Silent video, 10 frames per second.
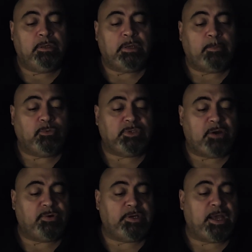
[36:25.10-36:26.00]

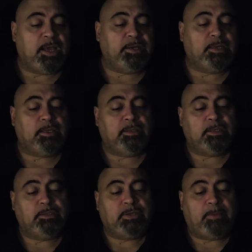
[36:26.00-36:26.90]
Nabuzaradan, the
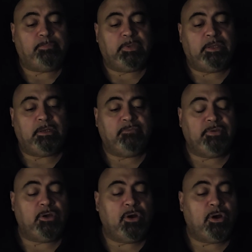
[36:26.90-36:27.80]
captain of
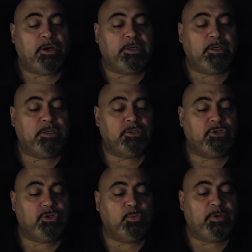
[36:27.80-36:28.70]
the guard,
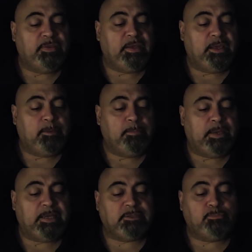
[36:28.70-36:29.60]
took with him
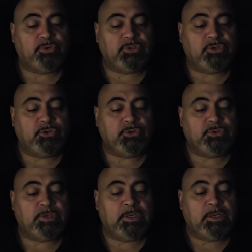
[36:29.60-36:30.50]
as
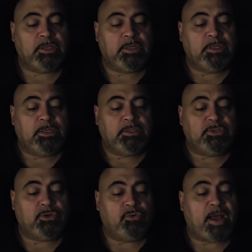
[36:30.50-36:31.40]
prisoners
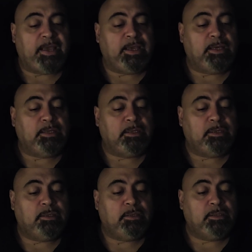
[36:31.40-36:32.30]
Sariah,
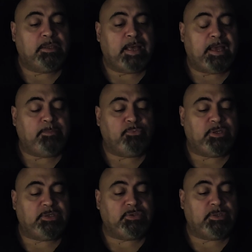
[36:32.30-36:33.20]
the high
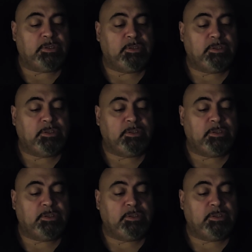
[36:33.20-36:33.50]
priest,